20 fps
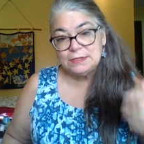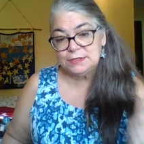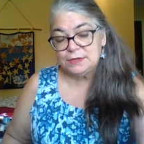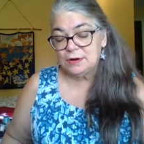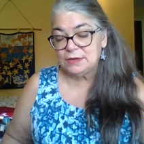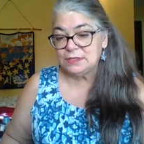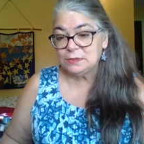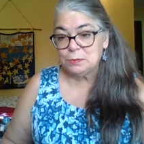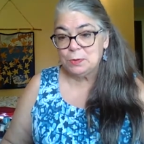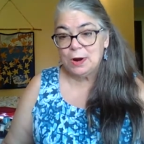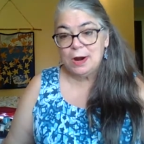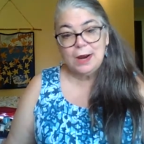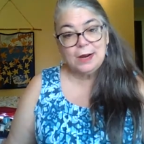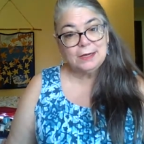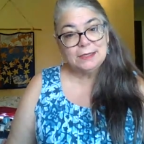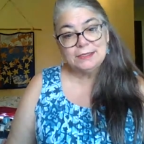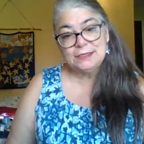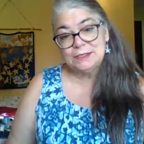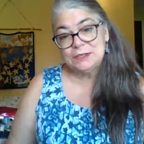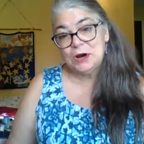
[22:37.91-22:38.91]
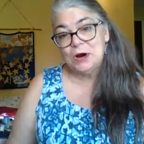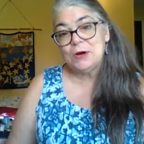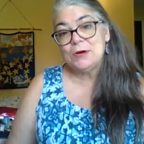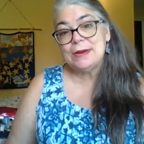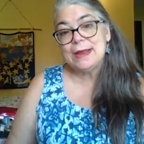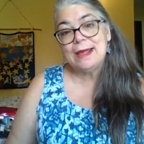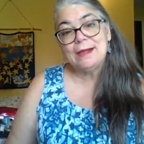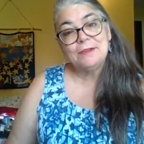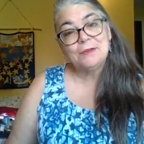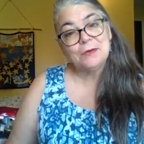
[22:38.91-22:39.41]
and starts wearing a
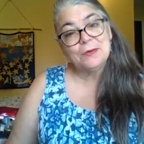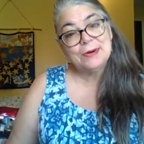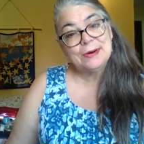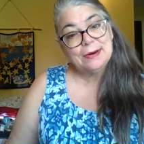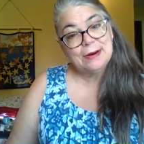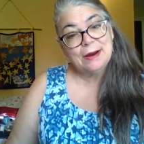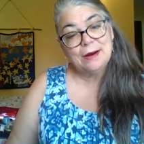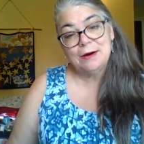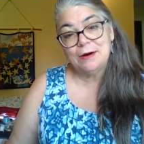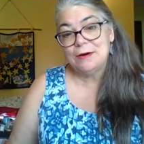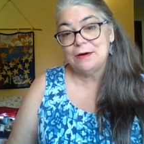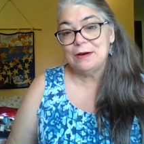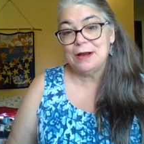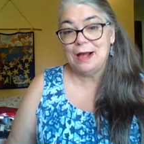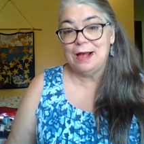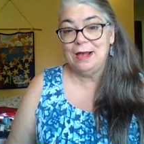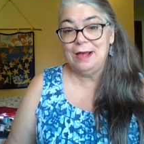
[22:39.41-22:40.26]
skirt down to her,